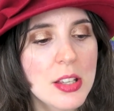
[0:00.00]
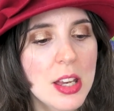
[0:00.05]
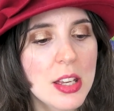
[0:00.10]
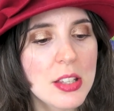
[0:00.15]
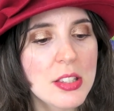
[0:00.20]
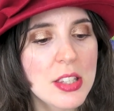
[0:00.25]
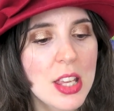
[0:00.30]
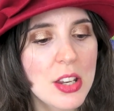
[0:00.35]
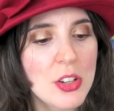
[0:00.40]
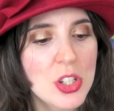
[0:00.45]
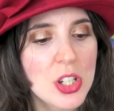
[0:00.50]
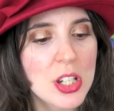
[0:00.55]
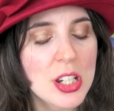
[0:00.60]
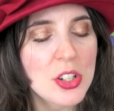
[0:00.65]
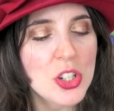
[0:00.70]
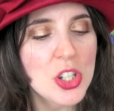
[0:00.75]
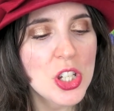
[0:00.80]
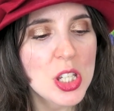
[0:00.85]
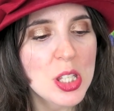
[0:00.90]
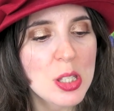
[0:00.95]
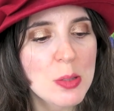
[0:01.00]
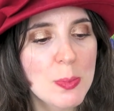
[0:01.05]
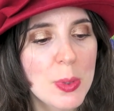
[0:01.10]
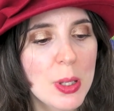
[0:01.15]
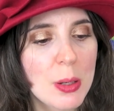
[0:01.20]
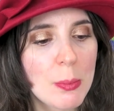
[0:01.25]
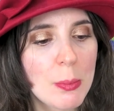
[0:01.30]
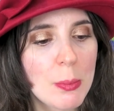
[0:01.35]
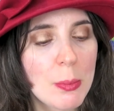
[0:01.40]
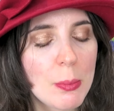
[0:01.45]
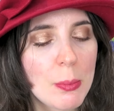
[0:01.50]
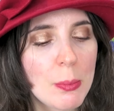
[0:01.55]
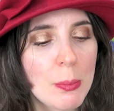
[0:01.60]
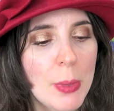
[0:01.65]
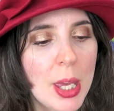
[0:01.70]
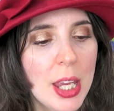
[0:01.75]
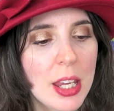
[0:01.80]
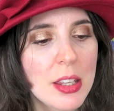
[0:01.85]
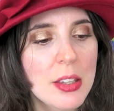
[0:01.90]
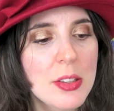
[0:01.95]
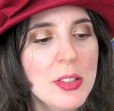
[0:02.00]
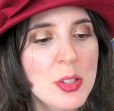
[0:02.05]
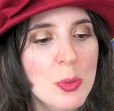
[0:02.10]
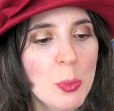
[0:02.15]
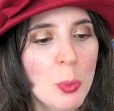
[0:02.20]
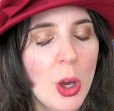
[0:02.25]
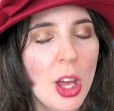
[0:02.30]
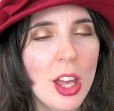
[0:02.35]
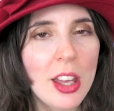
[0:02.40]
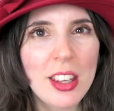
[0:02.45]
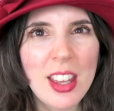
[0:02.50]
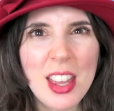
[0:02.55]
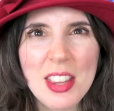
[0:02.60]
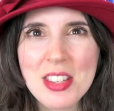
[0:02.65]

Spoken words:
essentially she's been made to work